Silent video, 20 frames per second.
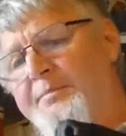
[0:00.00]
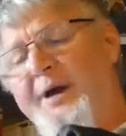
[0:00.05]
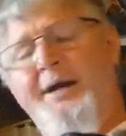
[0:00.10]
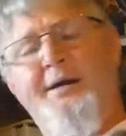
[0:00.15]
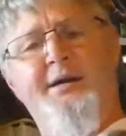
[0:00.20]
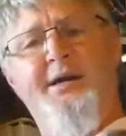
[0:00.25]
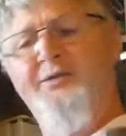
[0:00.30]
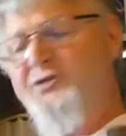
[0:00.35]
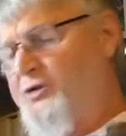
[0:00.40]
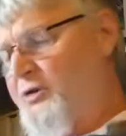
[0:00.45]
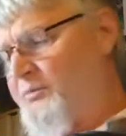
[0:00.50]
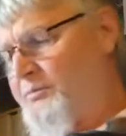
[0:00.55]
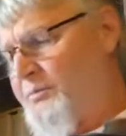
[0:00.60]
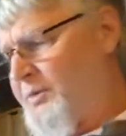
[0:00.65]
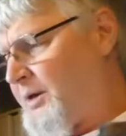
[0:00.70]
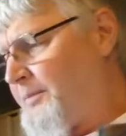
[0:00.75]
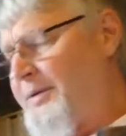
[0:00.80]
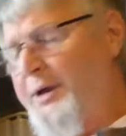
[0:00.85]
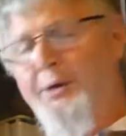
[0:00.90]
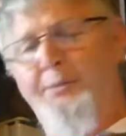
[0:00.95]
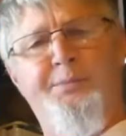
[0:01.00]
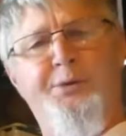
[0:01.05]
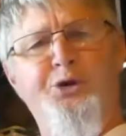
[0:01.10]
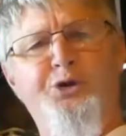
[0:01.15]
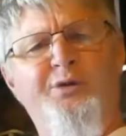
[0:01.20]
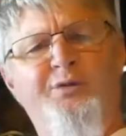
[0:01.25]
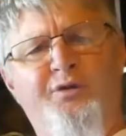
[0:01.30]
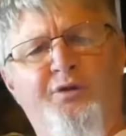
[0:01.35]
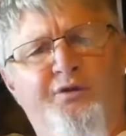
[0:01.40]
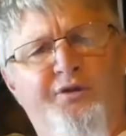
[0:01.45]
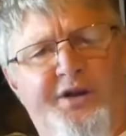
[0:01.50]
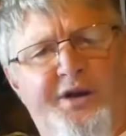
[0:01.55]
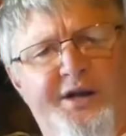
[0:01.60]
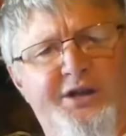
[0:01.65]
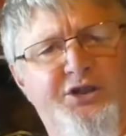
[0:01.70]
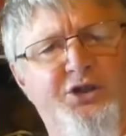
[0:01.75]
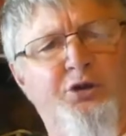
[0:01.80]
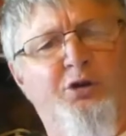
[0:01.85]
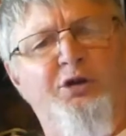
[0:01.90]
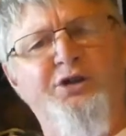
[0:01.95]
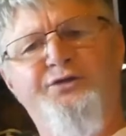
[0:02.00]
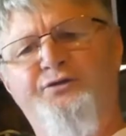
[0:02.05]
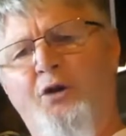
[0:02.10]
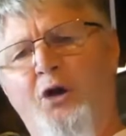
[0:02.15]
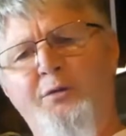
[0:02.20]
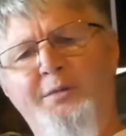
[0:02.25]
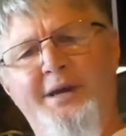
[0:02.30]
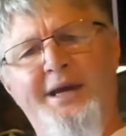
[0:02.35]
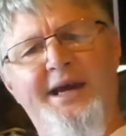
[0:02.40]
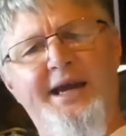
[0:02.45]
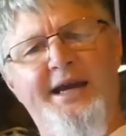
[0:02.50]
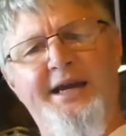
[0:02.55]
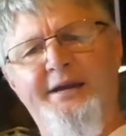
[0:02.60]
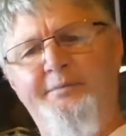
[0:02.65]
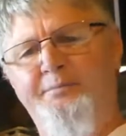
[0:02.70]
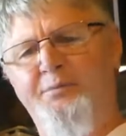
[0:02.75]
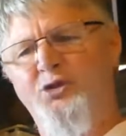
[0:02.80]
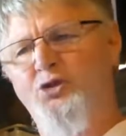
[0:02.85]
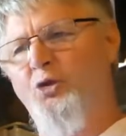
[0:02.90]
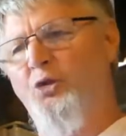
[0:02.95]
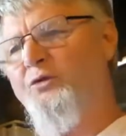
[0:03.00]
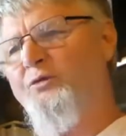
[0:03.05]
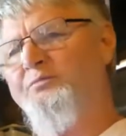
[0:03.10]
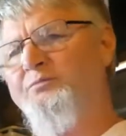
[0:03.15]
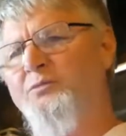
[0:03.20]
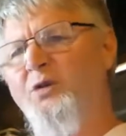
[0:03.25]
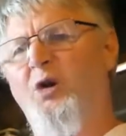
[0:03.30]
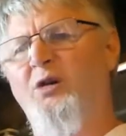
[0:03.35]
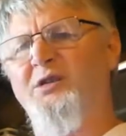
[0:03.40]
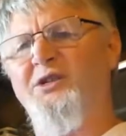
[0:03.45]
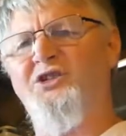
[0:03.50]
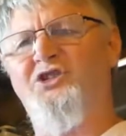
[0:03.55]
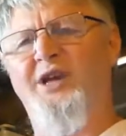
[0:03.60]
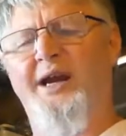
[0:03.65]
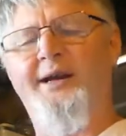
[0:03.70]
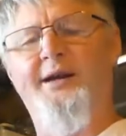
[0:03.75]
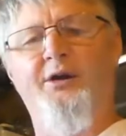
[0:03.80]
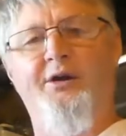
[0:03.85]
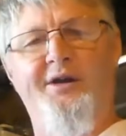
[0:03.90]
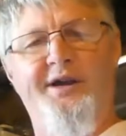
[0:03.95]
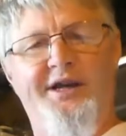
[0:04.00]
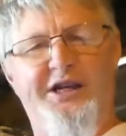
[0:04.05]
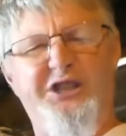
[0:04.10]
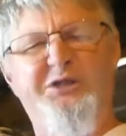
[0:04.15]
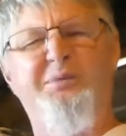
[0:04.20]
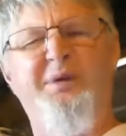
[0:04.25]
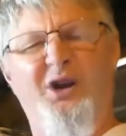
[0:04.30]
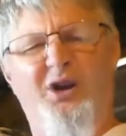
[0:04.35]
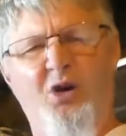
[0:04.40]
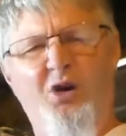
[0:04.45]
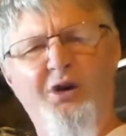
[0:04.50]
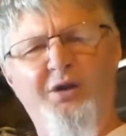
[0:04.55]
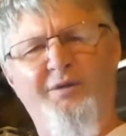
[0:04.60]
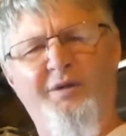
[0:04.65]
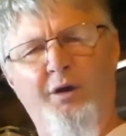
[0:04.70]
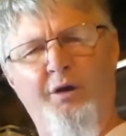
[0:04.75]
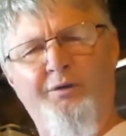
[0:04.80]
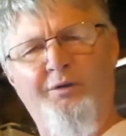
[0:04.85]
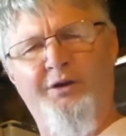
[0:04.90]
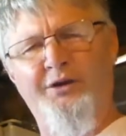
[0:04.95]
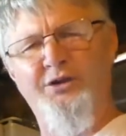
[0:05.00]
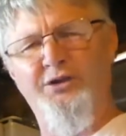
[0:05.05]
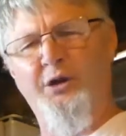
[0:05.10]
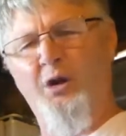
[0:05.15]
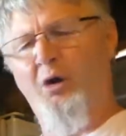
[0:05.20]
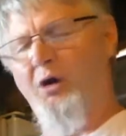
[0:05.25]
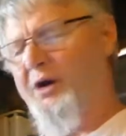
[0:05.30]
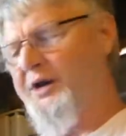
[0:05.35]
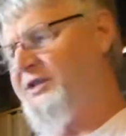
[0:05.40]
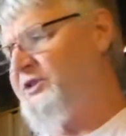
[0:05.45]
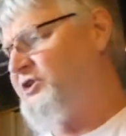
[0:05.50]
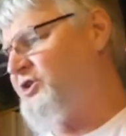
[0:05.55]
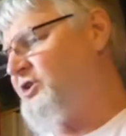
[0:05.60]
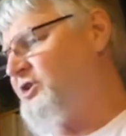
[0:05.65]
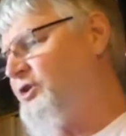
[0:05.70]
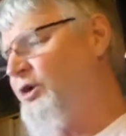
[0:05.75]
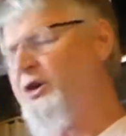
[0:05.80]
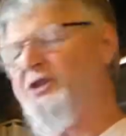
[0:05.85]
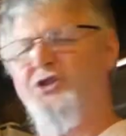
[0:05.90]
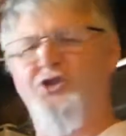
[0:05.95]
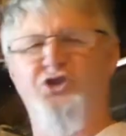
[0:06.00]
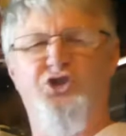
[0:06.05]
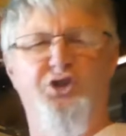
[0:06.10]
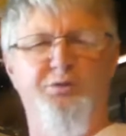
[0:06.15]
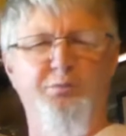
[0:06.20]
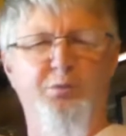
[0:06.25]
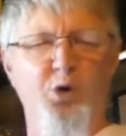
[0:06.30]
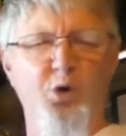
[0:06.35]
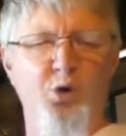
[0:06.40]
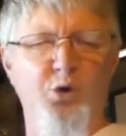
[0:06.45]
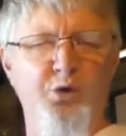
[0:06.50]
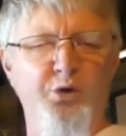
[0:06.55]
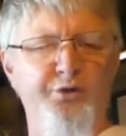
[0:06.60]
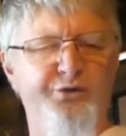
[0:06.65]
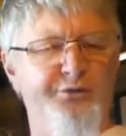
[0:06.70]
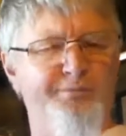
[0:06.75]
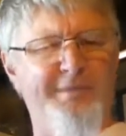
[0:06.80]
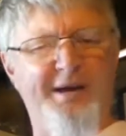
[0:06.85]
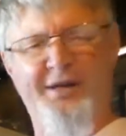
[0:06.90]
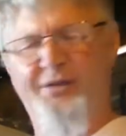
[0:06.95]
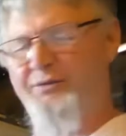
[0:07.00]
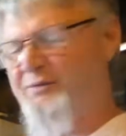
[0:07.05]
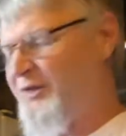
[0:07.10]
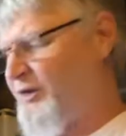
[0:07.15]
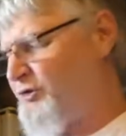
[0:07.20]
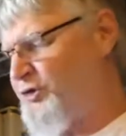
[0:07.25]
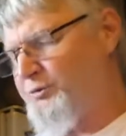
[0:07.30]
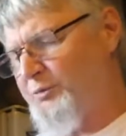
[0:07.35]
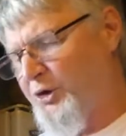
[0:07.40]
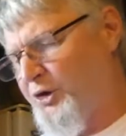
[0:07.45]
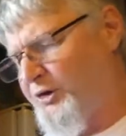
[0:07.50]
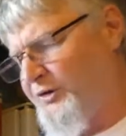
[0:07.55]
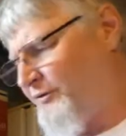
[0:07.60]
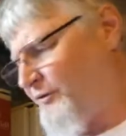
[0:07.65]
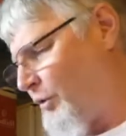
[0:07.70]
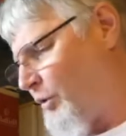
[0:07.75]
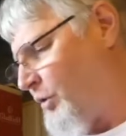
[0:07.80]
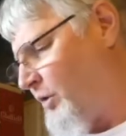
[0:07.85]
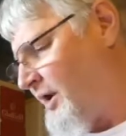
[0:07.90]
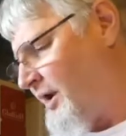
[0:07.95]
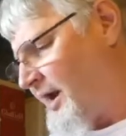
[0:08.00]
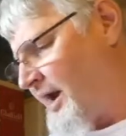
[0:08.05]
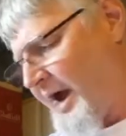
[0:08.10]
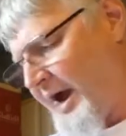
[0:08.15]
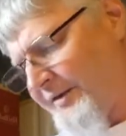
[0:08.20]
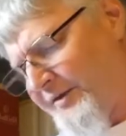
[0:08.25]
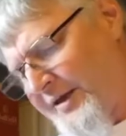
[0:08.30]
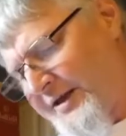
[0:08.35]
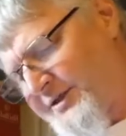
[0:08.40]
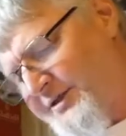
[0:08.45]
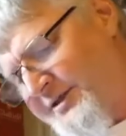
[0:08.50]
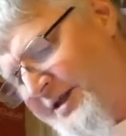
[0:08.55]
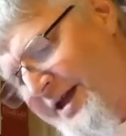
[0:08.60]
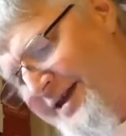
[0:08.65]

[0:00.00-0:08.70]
gives your beer a beautiful finish, nice foamy head, not exactly like Guinness, but kind of along those lines, nice and smooth, mouth feels beautiful, and that's